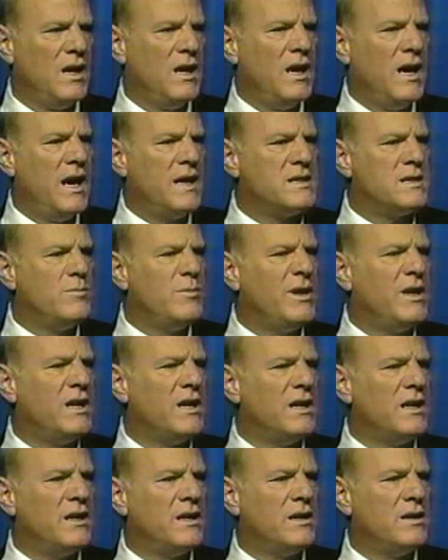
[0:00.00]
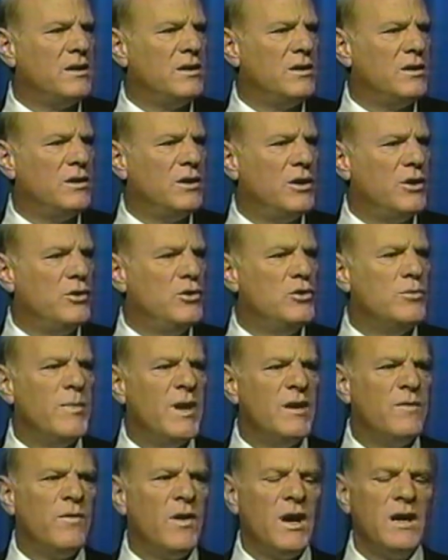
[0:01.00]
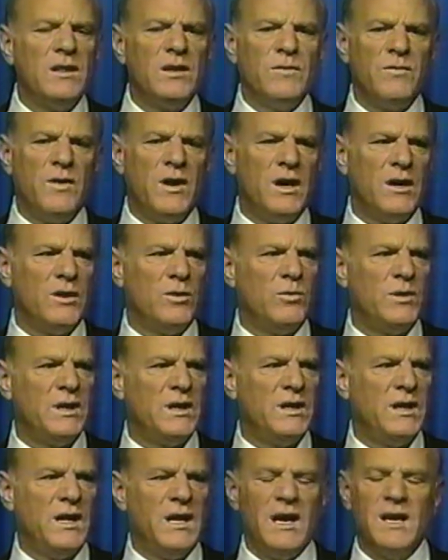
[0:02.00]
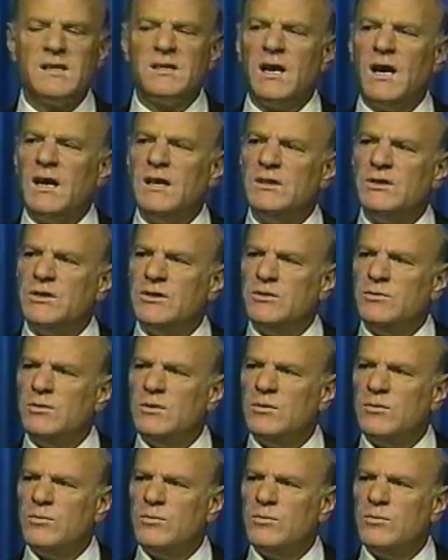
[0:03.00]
As a beginning, you may find the following, as I do,